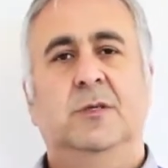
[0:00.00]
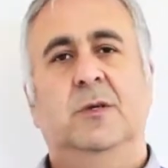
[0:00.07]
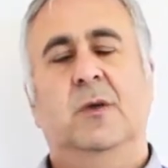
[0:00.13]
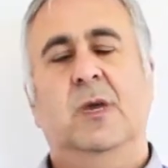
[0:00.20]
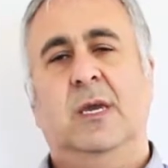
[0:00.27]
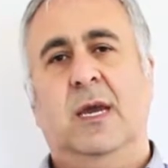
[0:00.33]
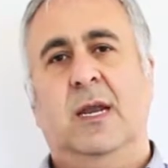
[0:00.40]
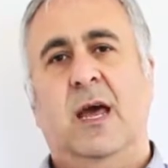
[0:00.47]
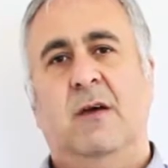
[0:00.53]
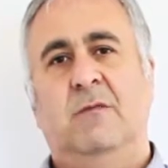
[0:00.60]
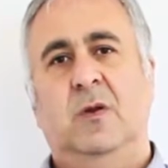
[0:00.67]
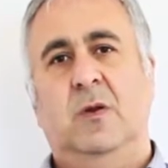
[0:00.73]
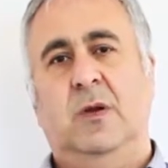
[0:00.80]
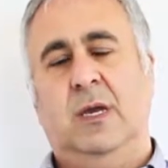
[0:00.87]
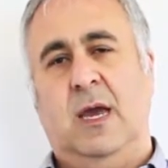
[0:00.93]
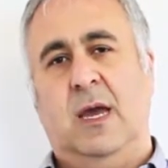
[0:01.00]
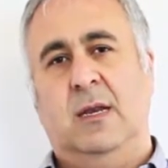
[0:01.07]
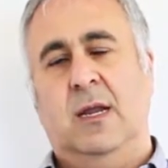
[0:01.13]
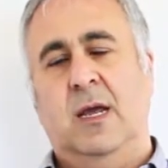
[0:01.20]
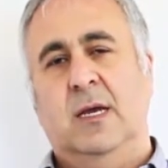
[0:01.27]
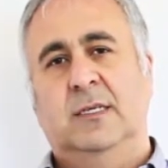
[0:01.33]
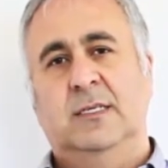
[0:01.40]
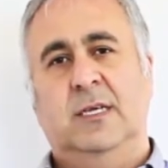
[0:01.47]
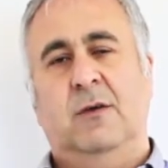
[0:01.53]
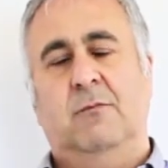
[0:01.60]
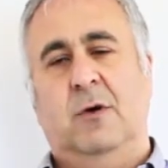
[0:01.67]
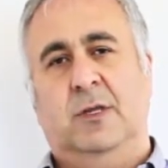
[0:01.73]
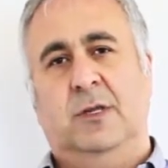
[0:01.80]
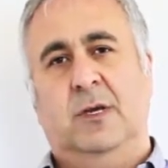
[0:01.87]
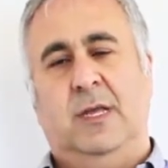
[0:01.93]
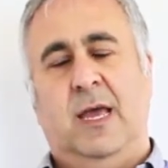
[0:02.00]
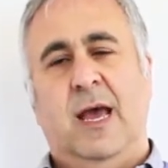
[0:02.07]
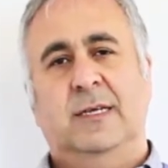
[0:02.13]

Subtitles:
so you can have a look and see what are the